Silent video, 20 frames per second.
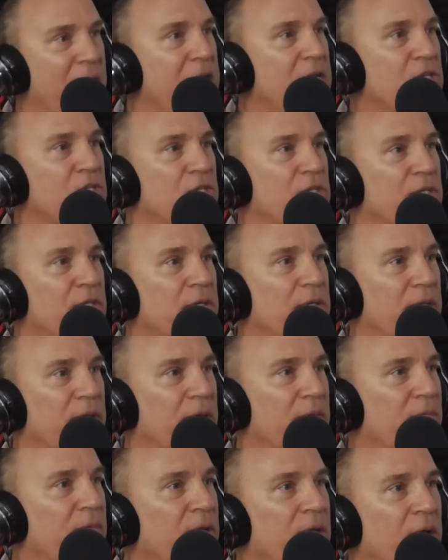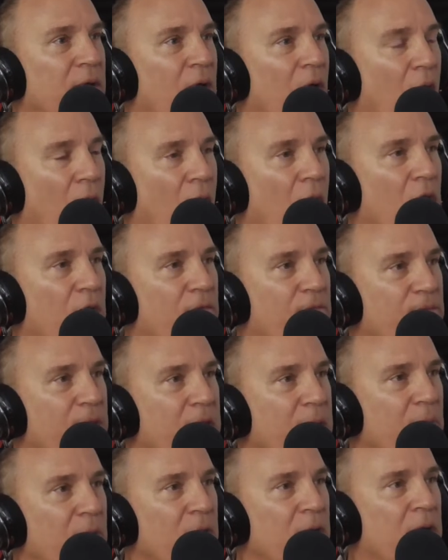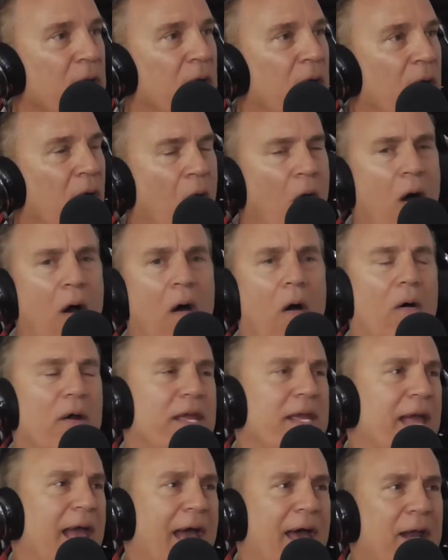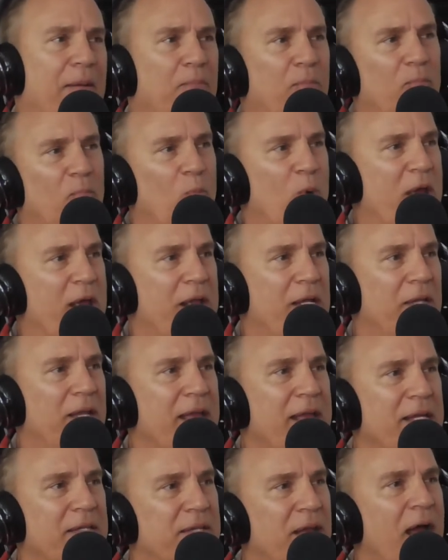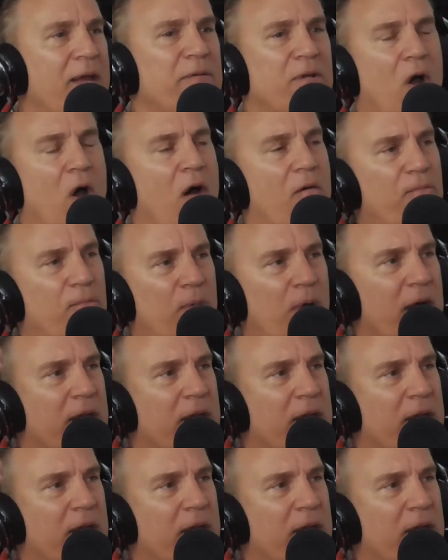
Bench, the Hall how, of Famer. How, how Oh, he had him way late. I golf.